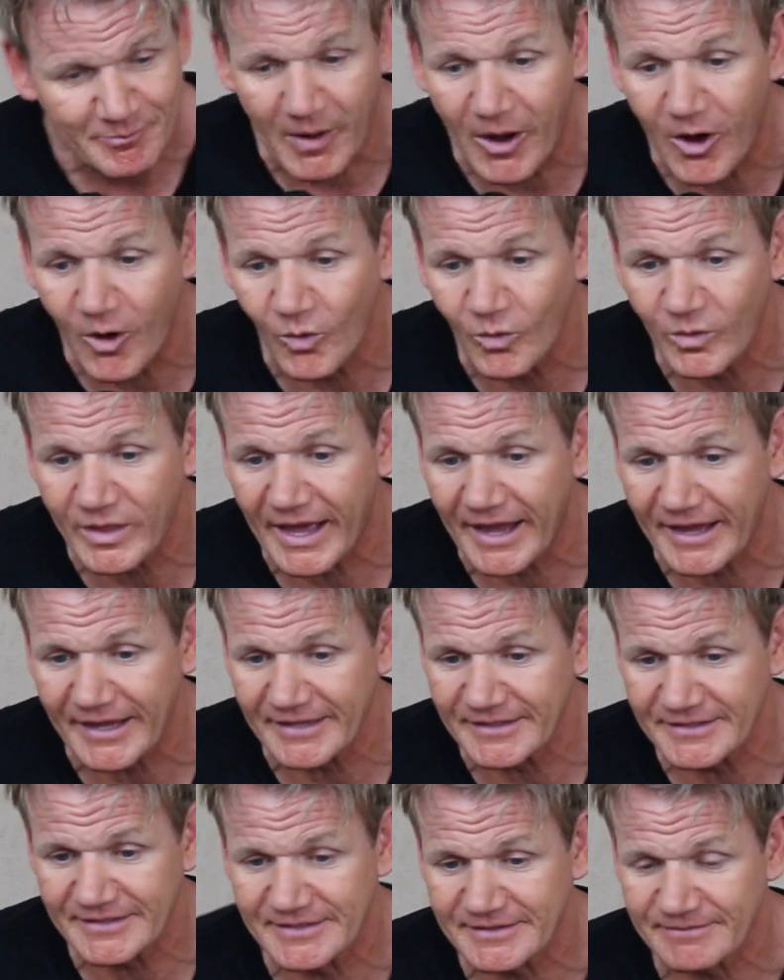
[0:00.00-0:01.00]
poll that
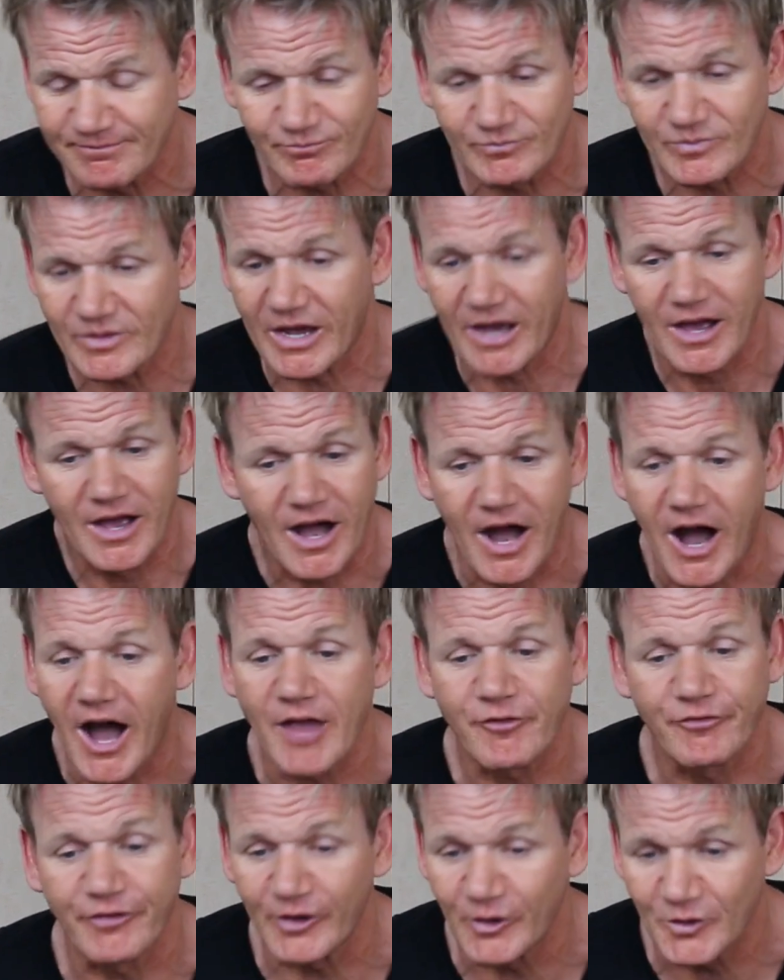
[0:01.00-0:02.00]
is
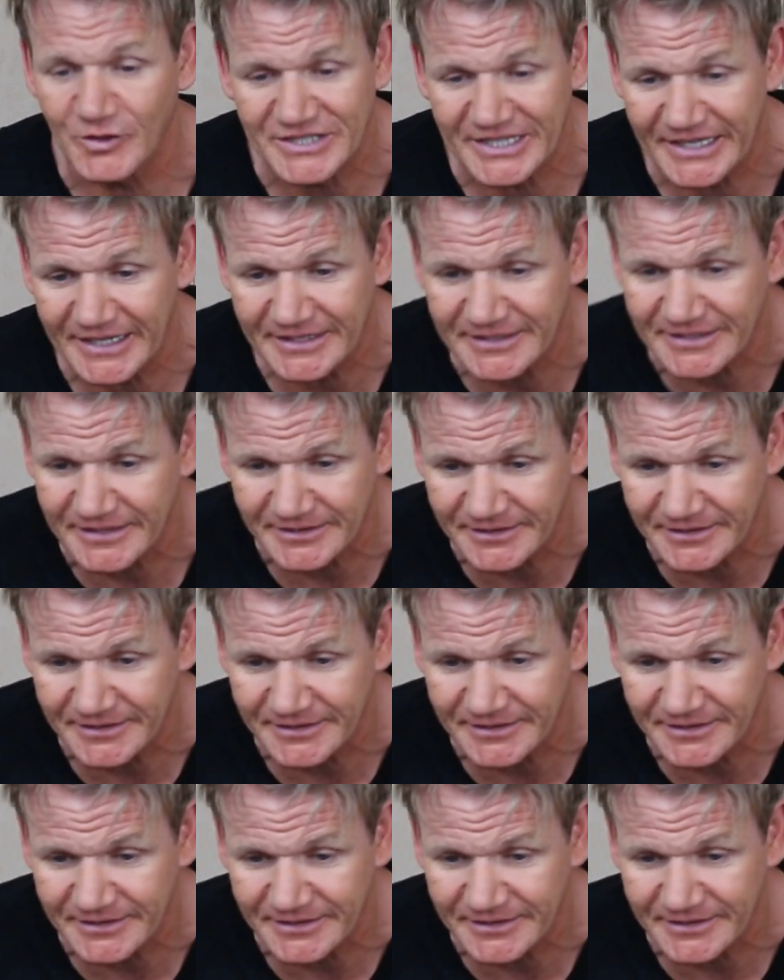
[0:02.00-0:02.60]
highfalutin